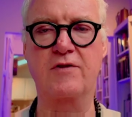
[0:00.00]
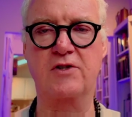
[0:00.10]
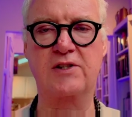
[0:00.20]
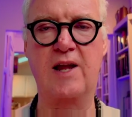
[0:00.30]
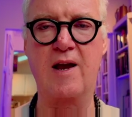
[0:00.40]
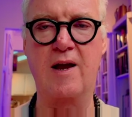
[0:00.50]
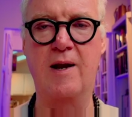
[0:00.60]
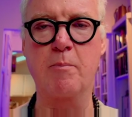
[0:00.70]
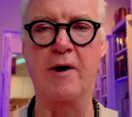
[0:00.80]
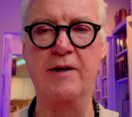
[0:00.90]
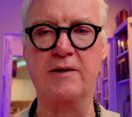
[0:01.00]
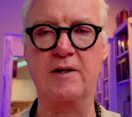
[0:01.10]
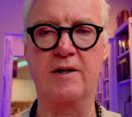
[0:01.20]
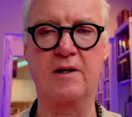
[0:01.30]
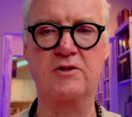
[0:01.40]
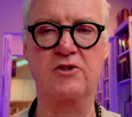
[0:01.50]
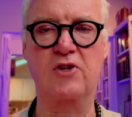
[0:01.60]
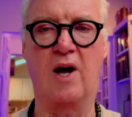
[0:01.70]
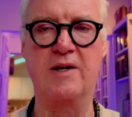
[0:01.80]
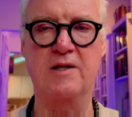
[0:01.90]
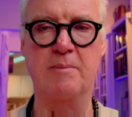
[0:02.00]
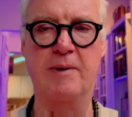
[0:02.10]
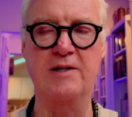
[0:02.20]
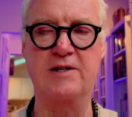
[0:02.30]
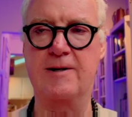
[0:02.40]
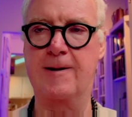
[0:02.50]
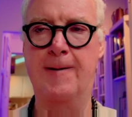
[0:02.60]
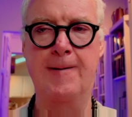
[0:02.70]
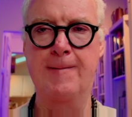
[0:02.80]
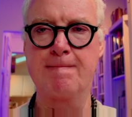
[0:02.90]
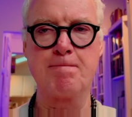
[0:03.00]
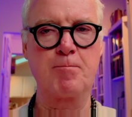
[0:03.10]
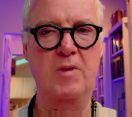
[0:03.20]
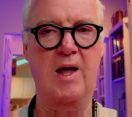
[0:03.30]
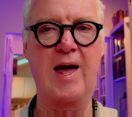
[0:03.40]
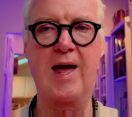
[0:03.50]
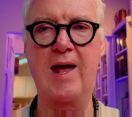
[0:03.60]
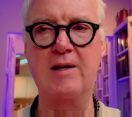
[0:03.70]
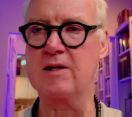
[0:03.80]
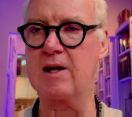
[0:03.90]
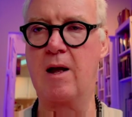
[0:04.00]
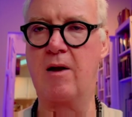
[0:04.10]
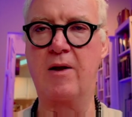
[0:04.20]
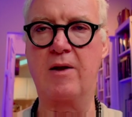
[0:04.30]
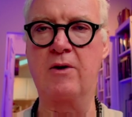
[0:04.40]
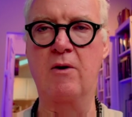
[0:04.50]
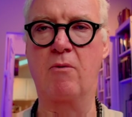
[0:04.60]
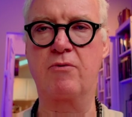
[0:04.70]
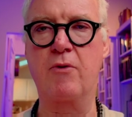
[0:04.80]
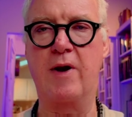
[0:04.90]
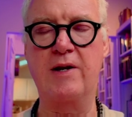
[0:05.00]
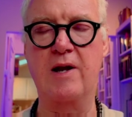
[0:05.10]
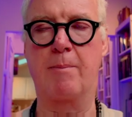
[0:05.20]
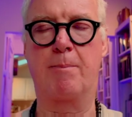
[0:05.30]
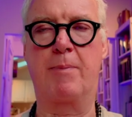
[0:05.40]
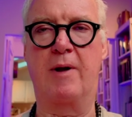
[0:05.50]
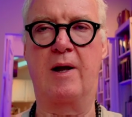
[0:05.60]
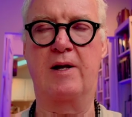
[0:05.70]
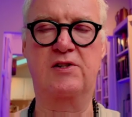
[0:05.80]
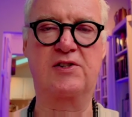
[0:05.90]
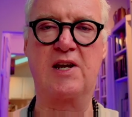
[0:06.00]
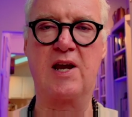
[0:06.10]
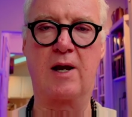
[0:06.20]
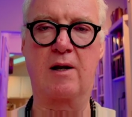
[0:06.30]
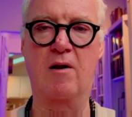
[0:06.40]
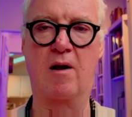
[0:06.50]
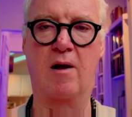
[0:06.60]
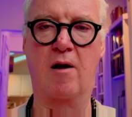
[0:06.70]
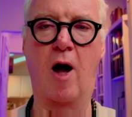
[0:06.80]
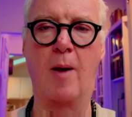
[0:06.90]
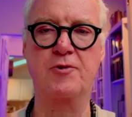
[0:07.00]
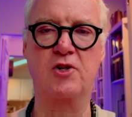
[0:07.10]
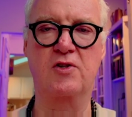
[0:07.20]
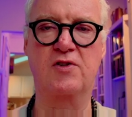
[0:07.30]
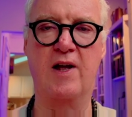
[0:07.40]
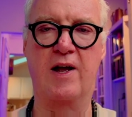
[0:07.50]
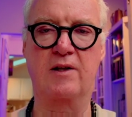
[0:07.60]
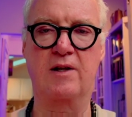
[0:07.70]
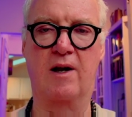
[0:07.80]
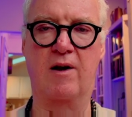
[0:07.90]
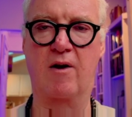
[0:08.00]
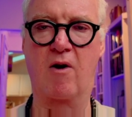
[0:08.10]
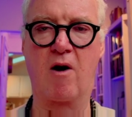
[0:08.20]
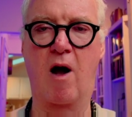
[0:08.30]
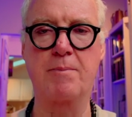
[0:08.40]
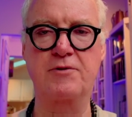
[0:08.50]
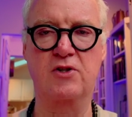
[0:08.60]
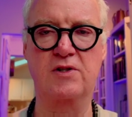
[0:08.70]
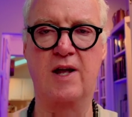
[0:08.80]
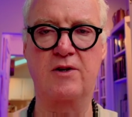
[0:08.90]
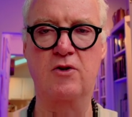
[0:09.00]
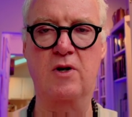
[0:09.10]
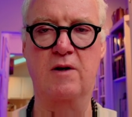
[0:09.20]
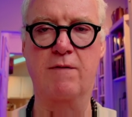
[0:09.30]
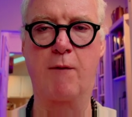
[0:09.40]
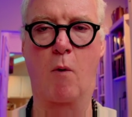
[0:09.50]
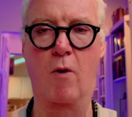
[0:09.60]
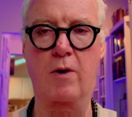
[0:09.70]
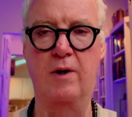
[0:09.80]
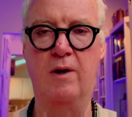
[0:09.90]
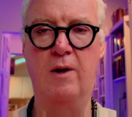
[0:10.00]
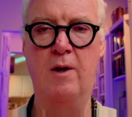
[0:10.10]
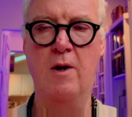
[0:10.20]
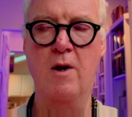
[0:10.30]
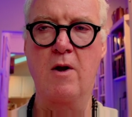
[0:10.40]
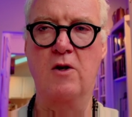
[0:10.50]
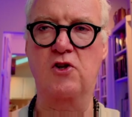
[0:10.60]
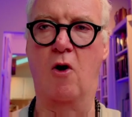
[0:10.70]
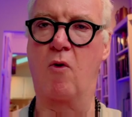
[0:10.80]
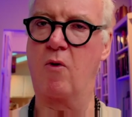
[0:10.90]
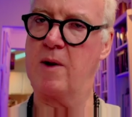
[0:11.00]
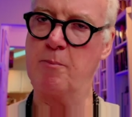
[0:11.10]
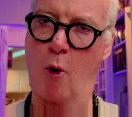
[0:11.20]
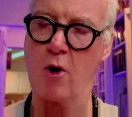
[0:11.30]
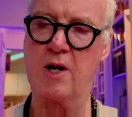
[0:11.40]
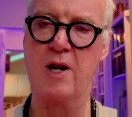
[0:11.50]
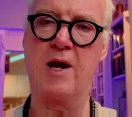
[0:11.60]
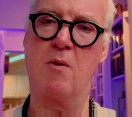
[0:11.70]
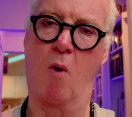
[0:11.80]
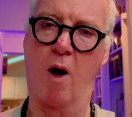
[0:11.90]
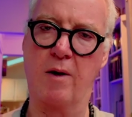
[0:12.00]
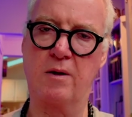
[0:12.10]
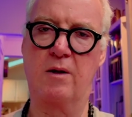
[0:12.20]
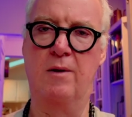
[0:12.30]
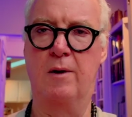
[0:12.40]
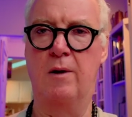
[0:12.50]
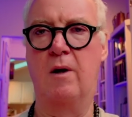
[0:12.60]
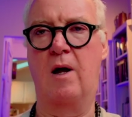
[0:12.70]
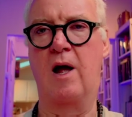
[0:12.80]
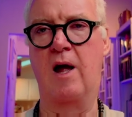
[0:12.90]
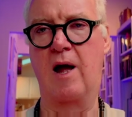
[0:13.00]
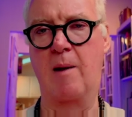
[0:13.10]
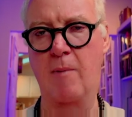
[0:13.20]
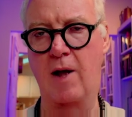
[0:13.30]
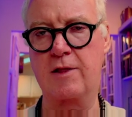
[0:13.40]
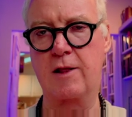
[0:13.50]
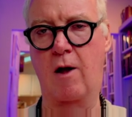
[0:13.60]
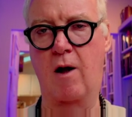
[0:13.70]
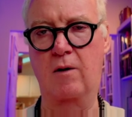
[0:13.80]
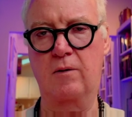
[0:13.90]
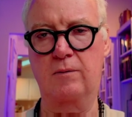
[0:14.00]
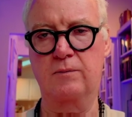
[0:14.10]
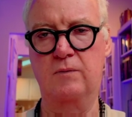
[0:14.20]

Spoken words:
to stay in, but are just not in the budget. And you end up seeing options that are options that you can afford. So importantly, one, a month long